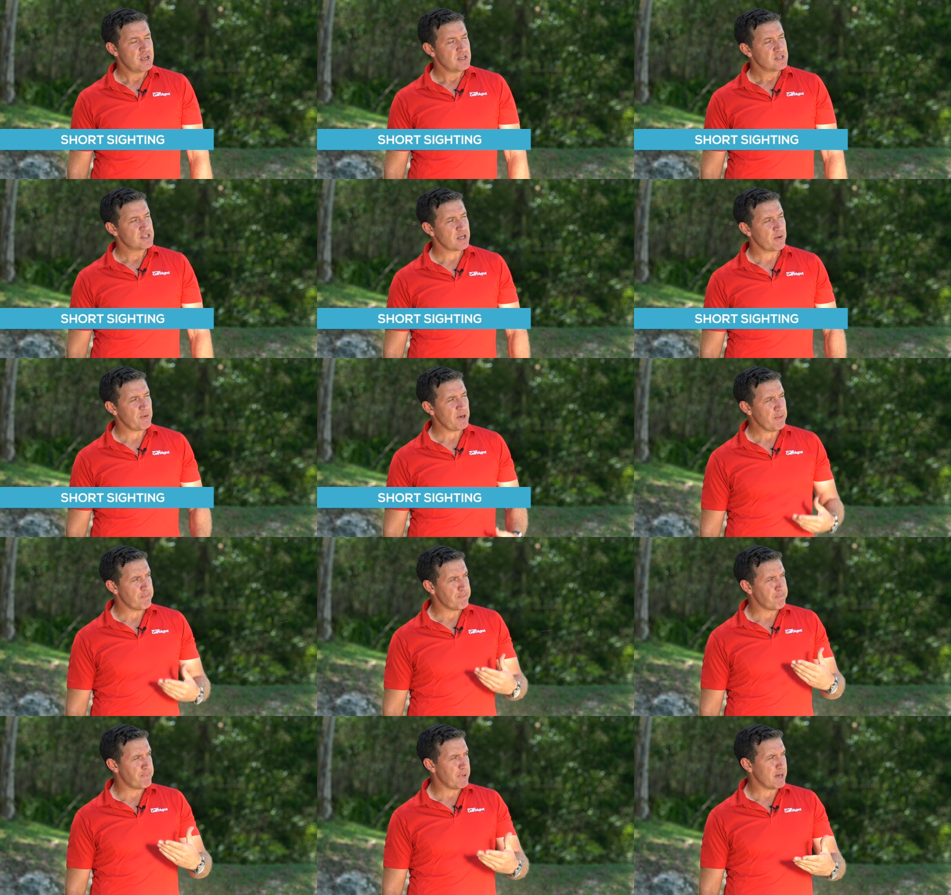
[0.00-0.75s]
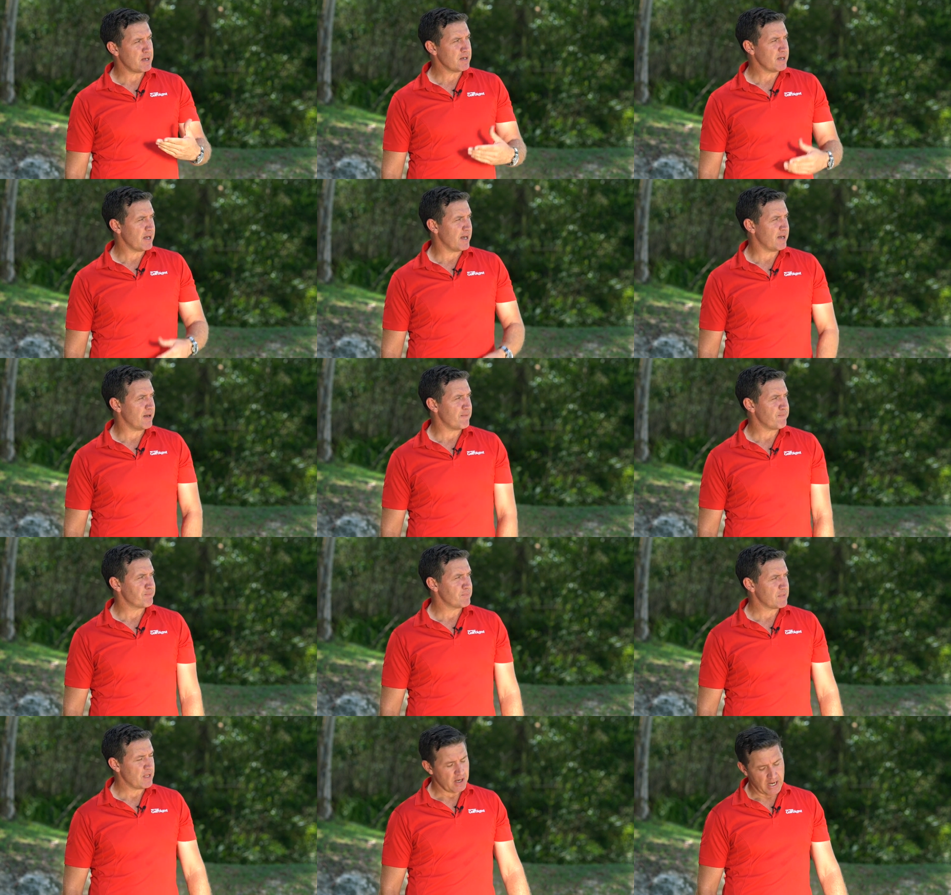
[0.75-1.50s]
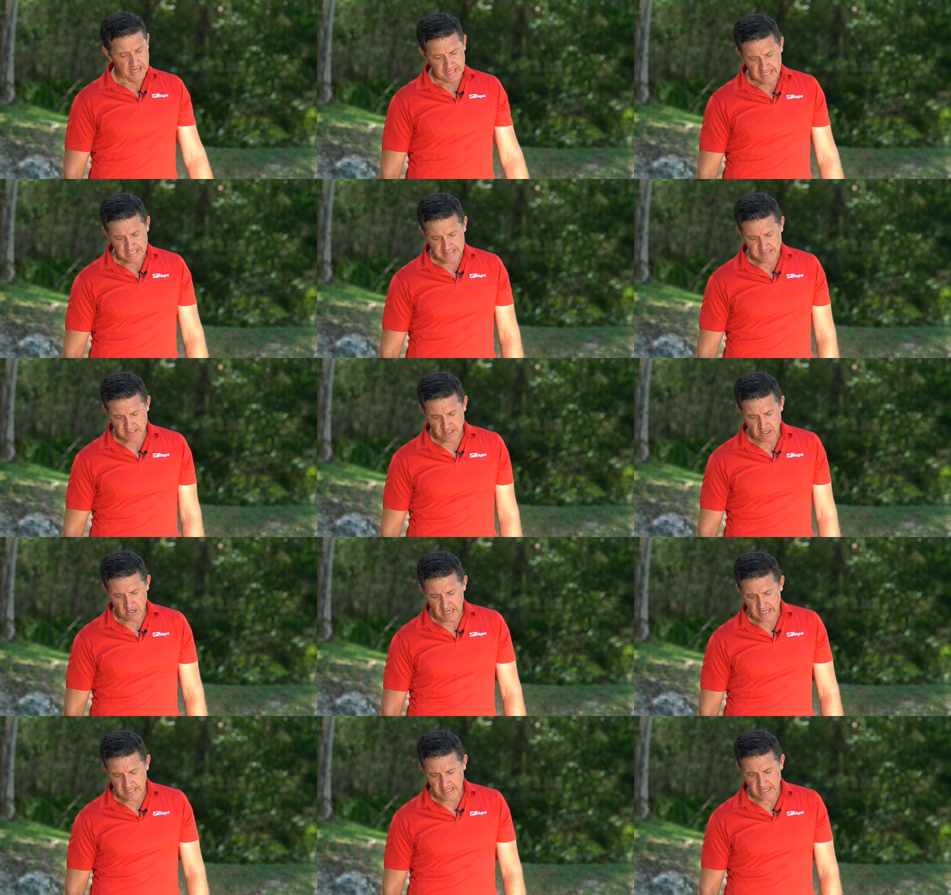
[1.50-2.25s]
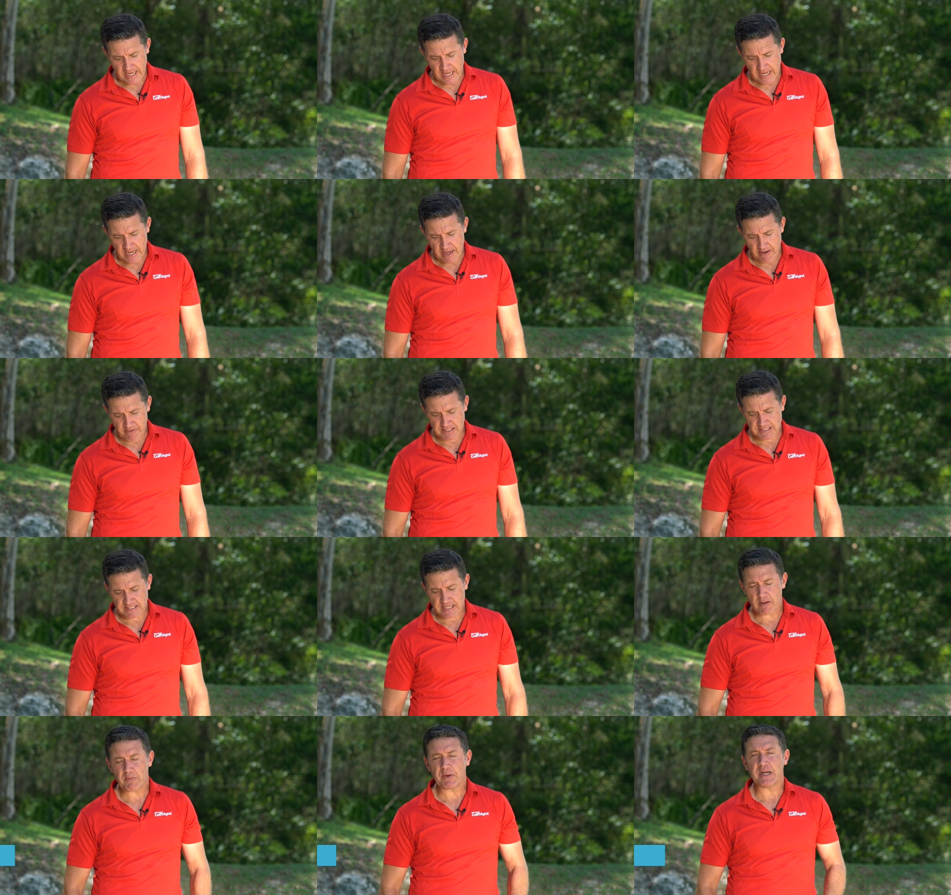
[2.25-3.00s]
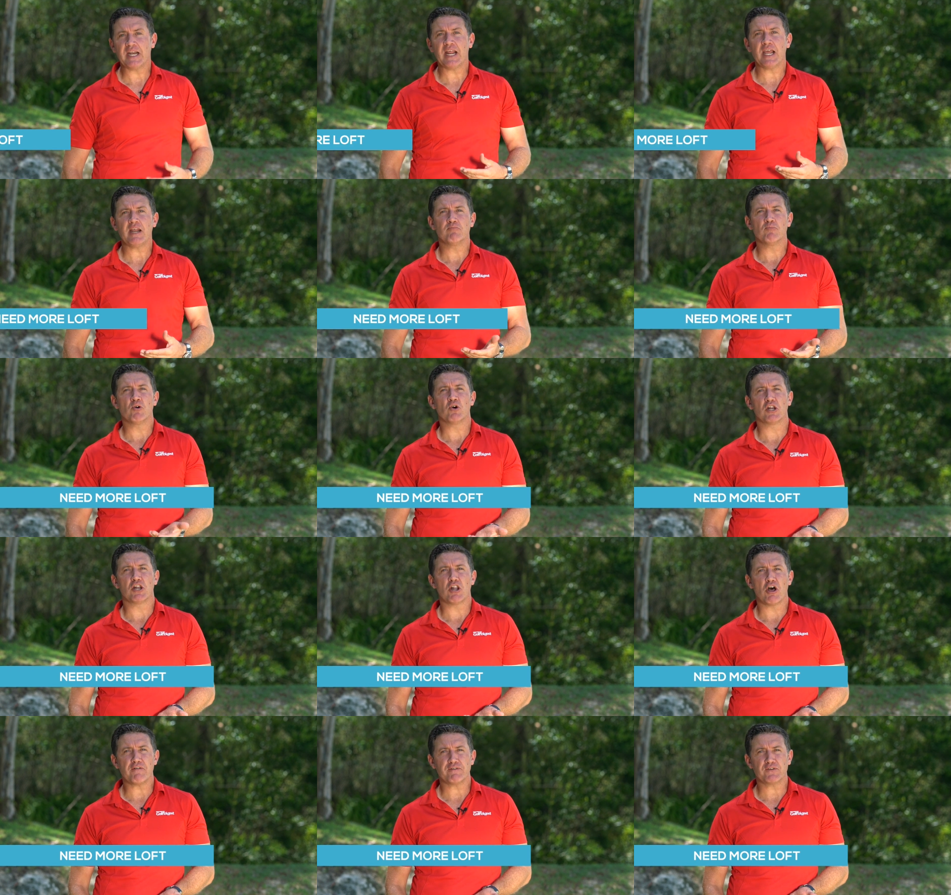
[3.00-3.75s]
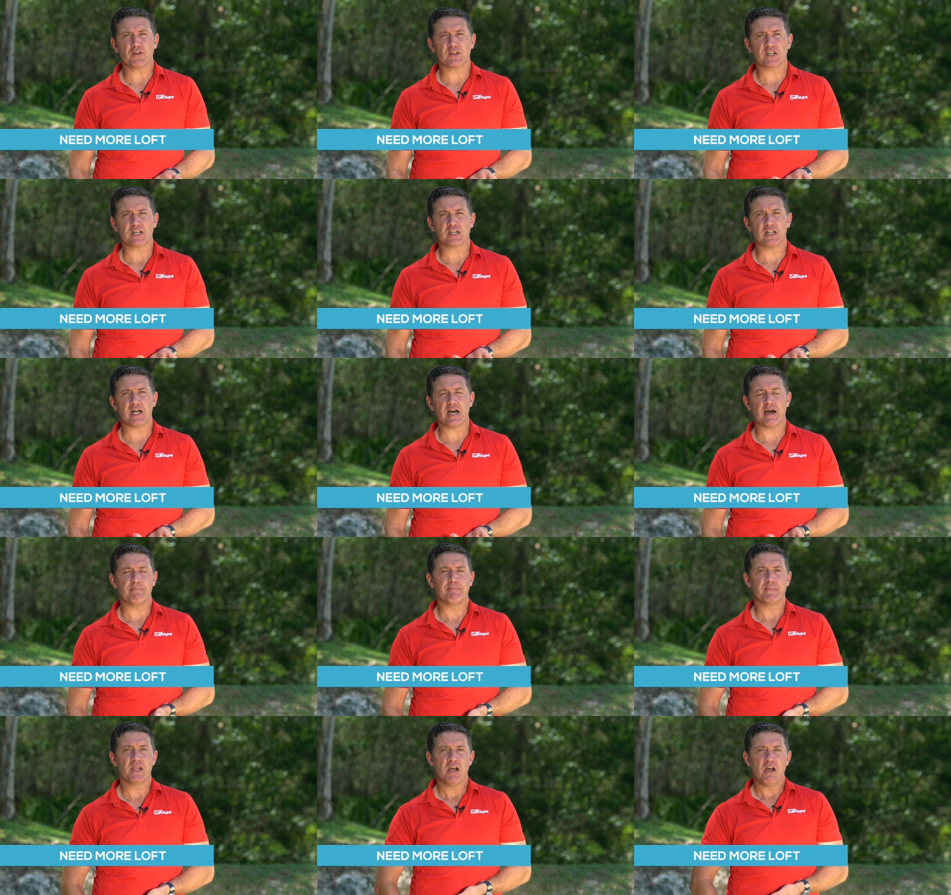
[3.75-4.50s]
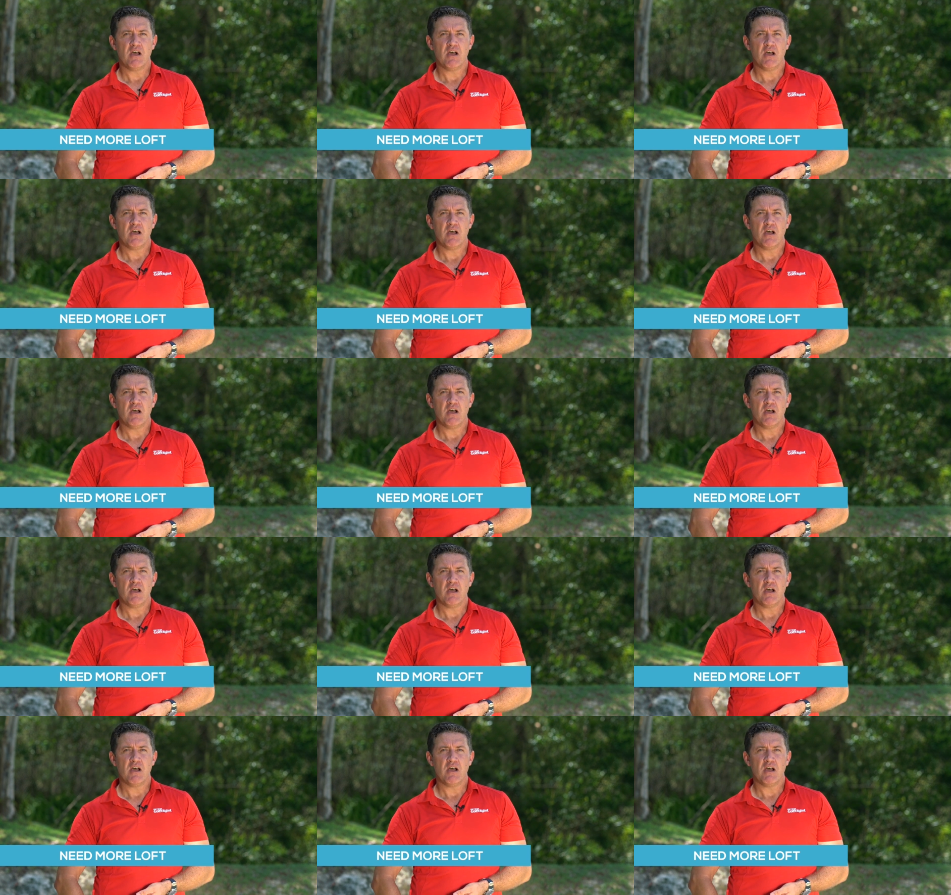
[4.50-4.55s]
So in a bunker, I guess the idea here is that we need more loft on the club.